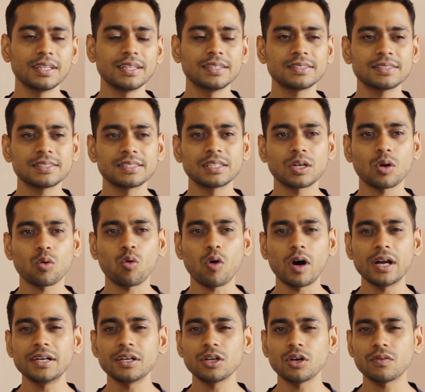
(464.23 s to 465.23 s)
this
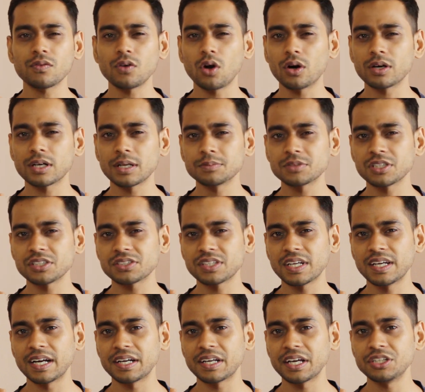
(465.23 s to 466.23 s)
quality of long-term
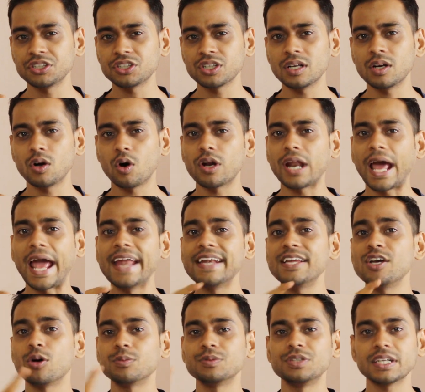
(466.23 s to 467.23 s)
sustained attention on
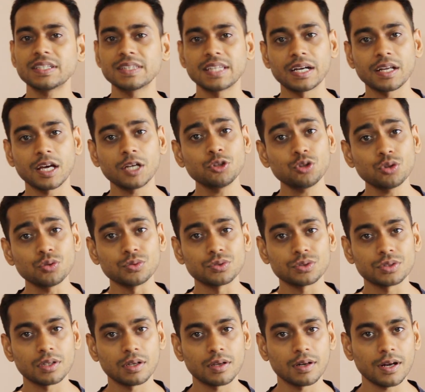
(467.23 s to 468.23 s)
any object that I
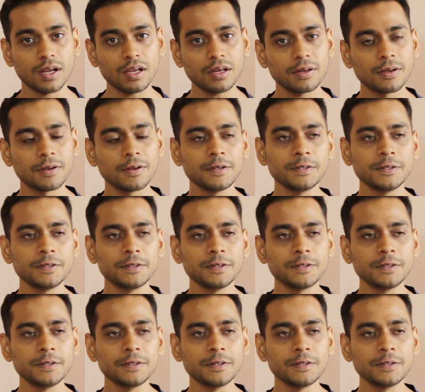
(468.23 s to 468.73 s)
choose, right?